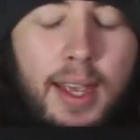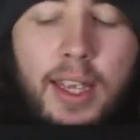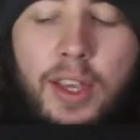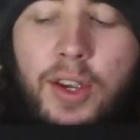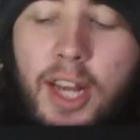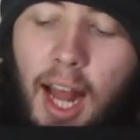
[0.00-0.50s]

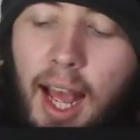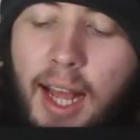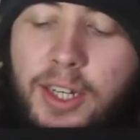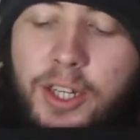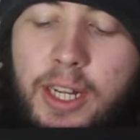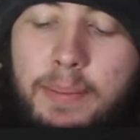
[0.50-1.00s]
You can
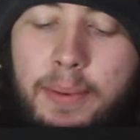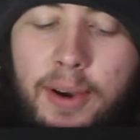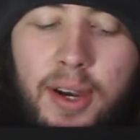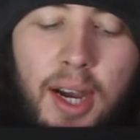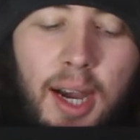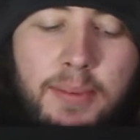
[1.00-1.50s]
actually
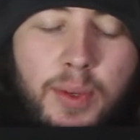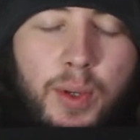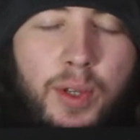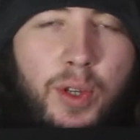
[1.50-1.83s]
put up to a